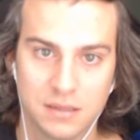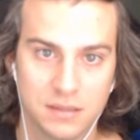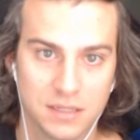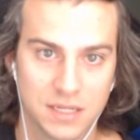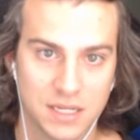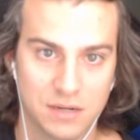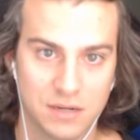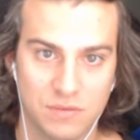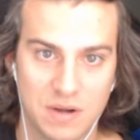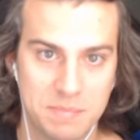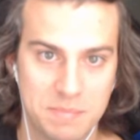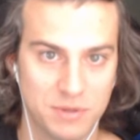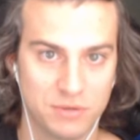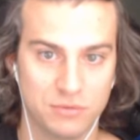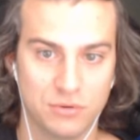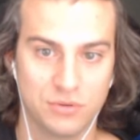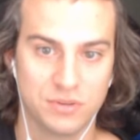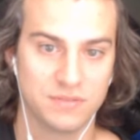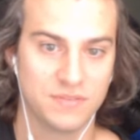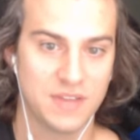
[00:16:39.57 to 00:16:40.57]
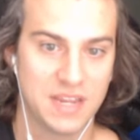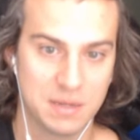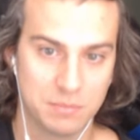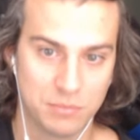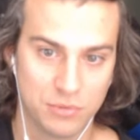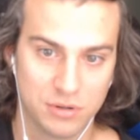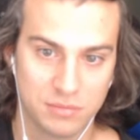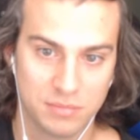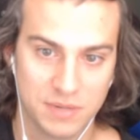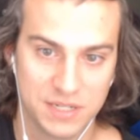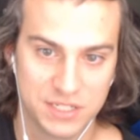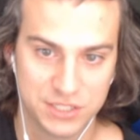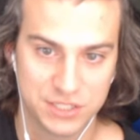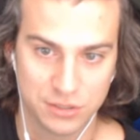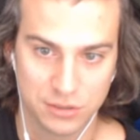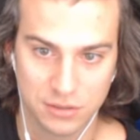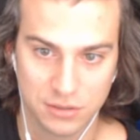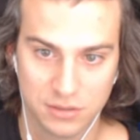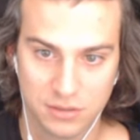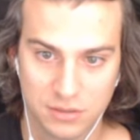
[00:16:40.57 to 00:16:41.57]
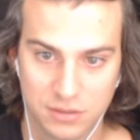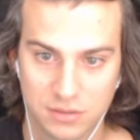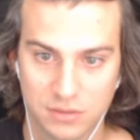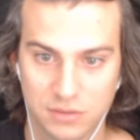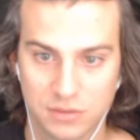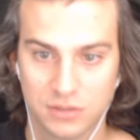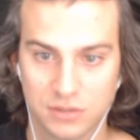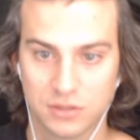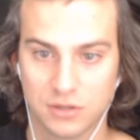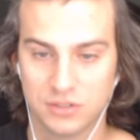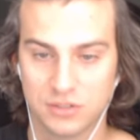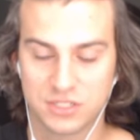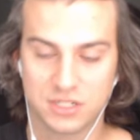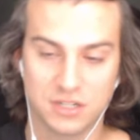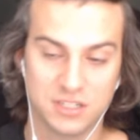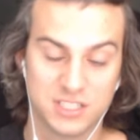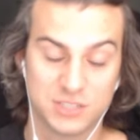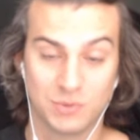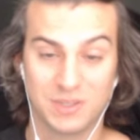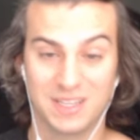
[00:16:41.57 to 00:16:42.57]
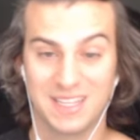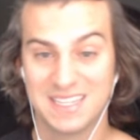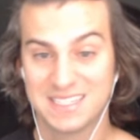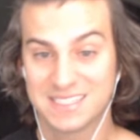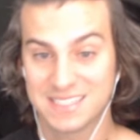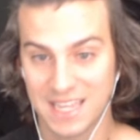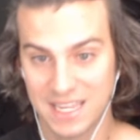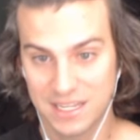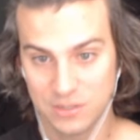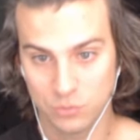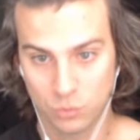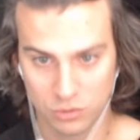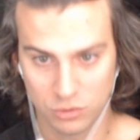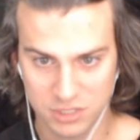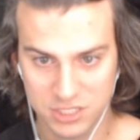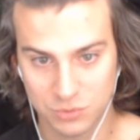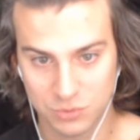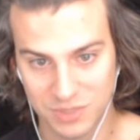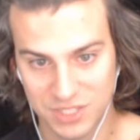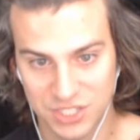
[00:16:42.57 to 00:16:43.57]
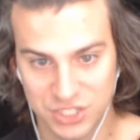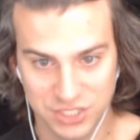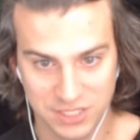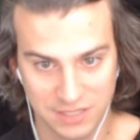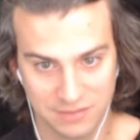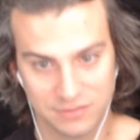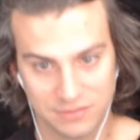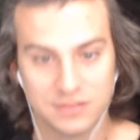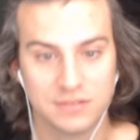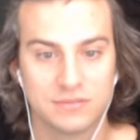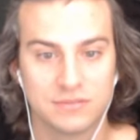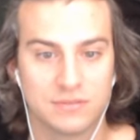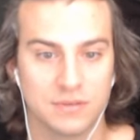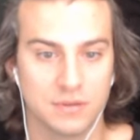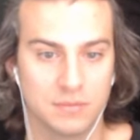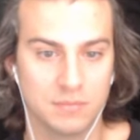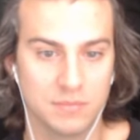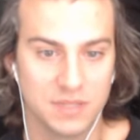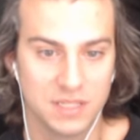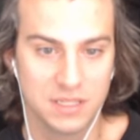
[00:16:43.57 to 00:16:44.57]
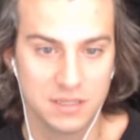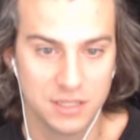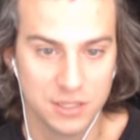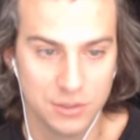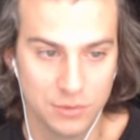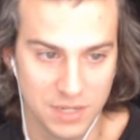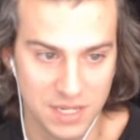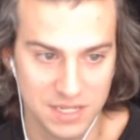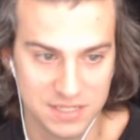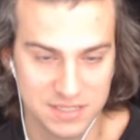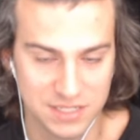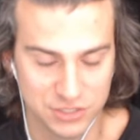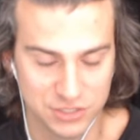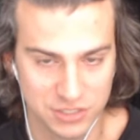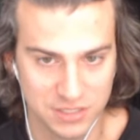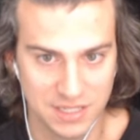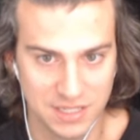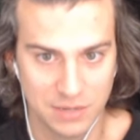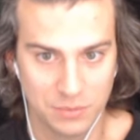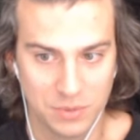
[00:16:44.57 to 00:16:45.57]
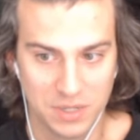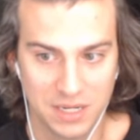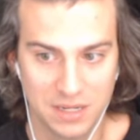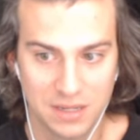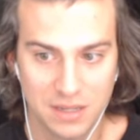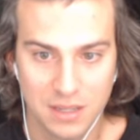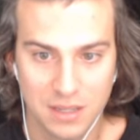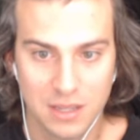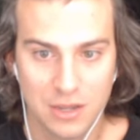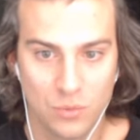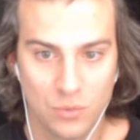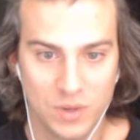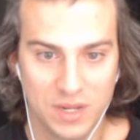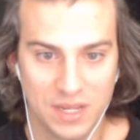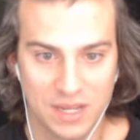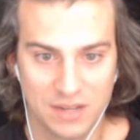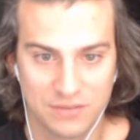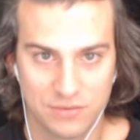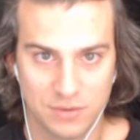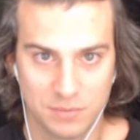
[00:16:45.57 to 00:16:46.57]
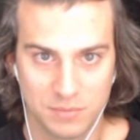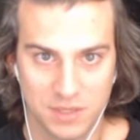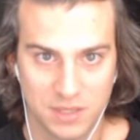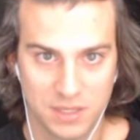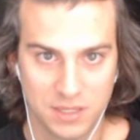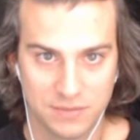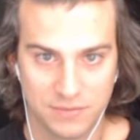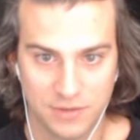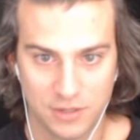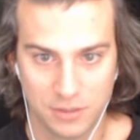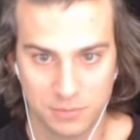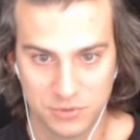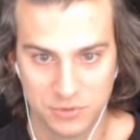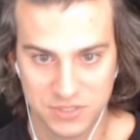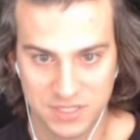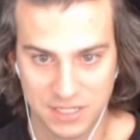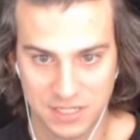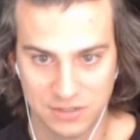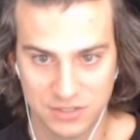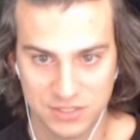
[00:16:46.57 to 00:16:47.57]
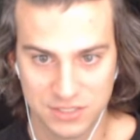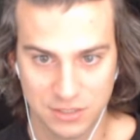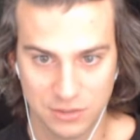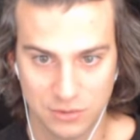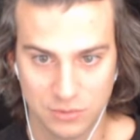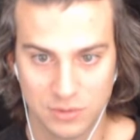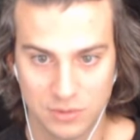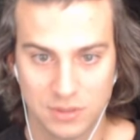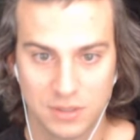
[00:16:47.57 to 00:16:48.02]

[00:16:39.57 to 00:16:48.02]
kind of rampant growth of Amber. Makes your cards cost 1 less and works with Shift from the Q&A session that we got from the developers there. So